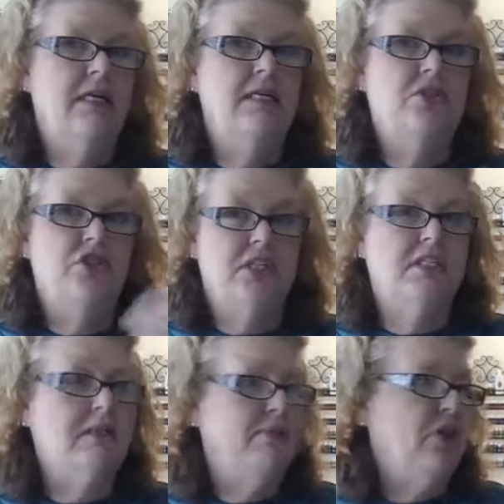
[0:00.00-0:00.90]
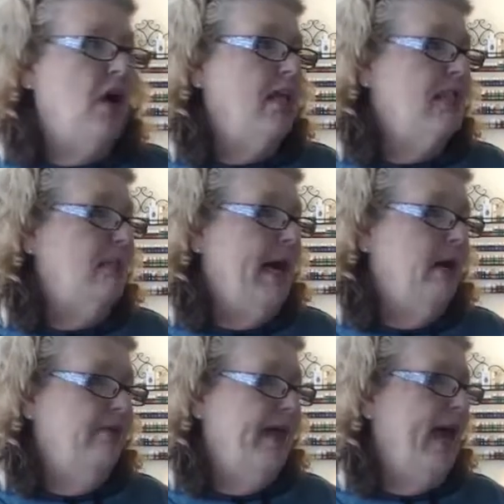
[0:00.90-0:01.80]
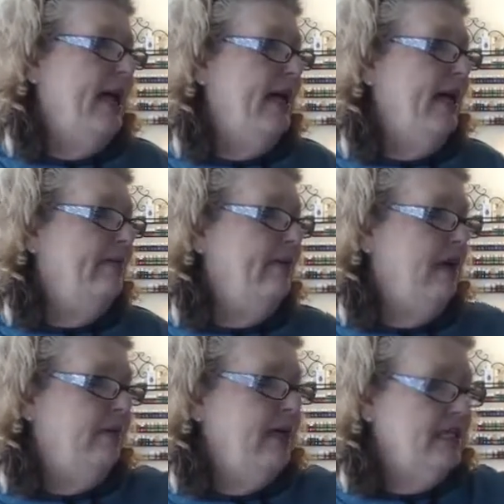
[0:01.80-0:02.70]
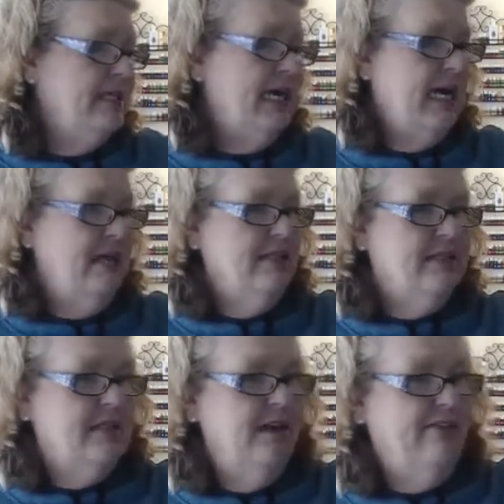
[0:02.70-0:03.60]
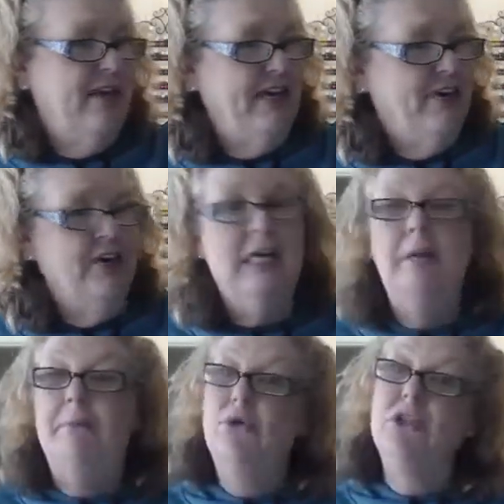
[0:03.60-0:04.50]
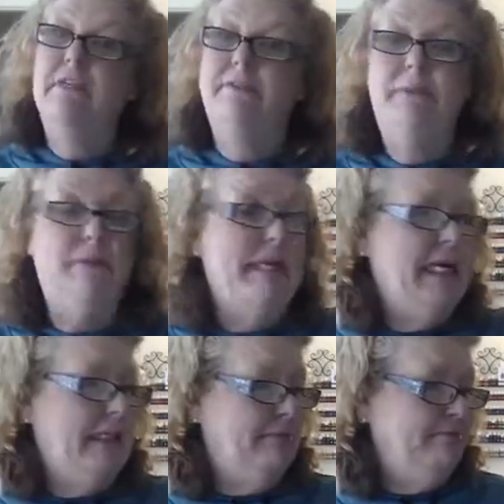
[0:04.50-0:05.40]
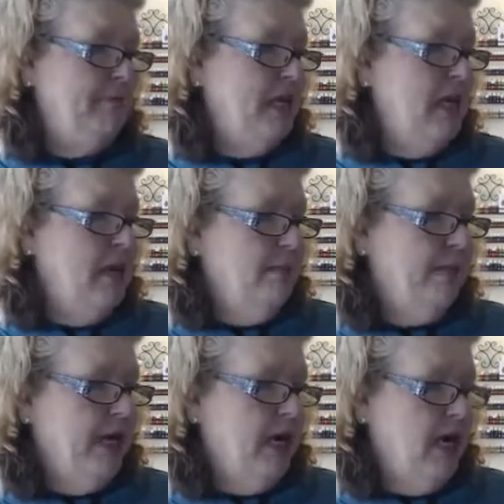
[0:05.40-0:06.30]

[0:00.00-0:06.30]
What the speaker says: just some thoughts about that. And I've got a stack of stuff here. Most of them are mine. But